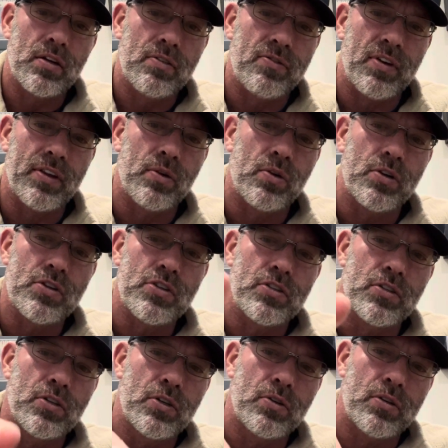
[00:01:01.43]
Found the
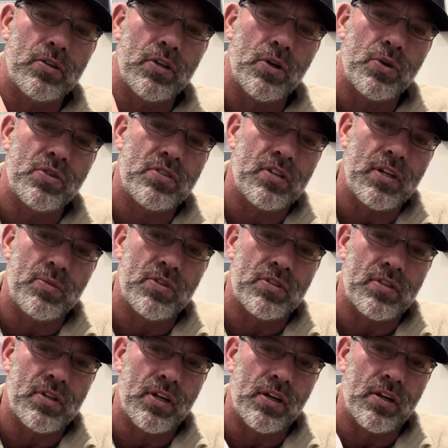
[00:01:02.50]
horseshoe, no seam
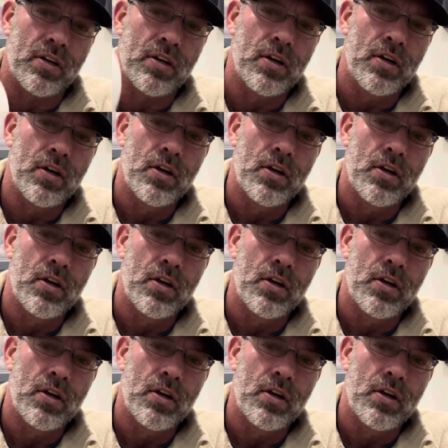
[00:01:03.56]
sinker,